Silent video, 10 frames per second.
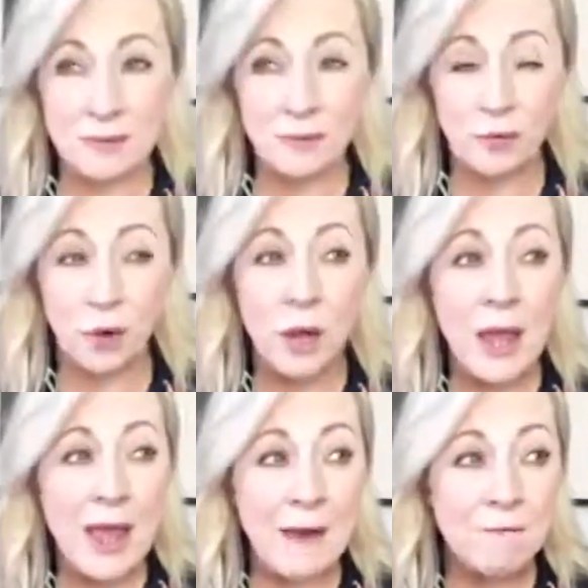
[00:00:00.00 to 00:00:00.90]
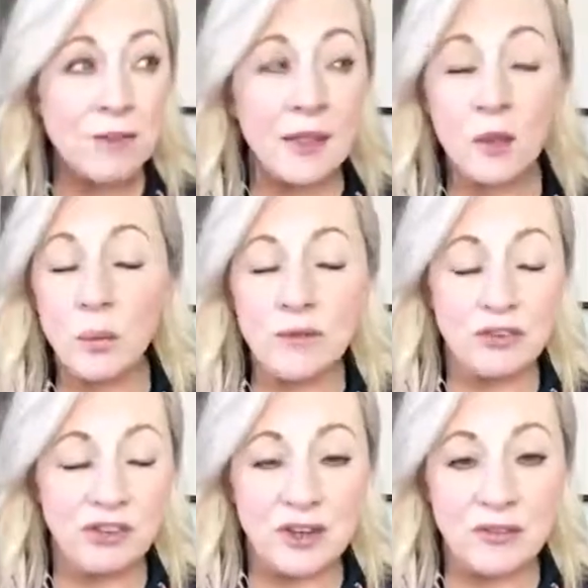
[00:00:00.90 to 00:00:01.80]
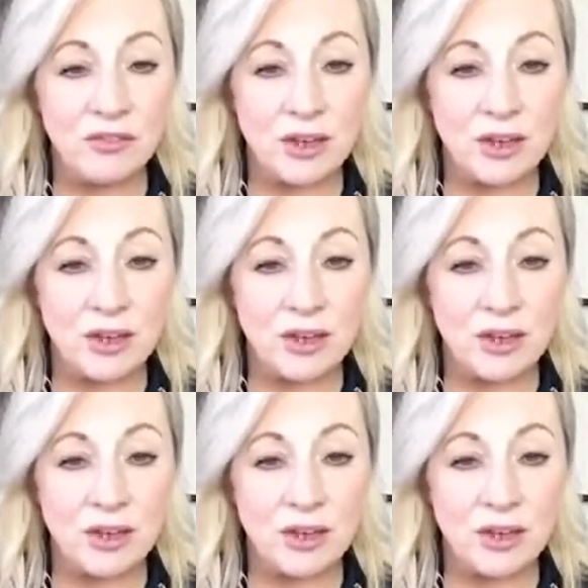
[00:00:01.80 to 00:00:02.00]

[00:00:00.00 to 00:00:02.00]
for everything that we've achieved